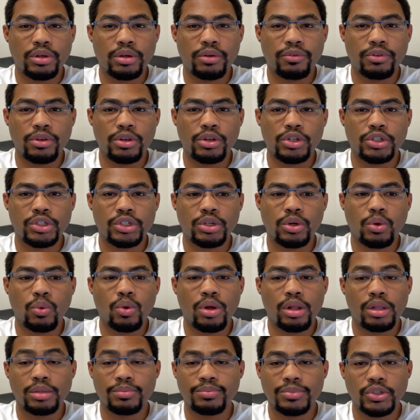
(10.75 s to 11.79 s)
the future,
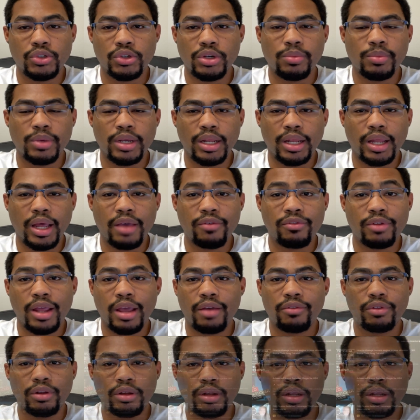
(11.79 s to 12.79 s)
while I'm streaming live and have it